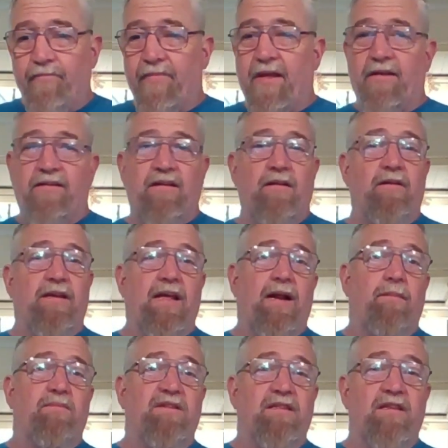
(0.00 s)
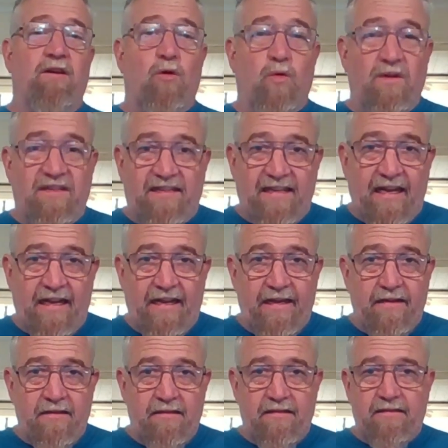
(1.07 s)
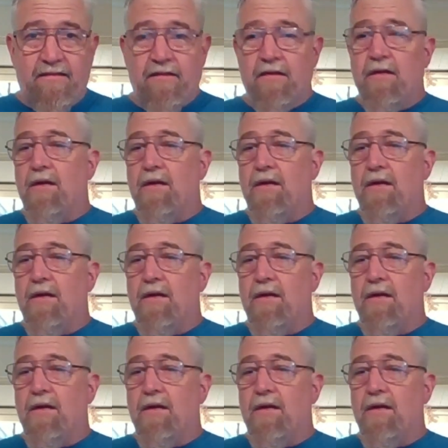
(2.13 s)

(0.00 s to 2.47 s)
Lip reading: until you get up to the quazillions.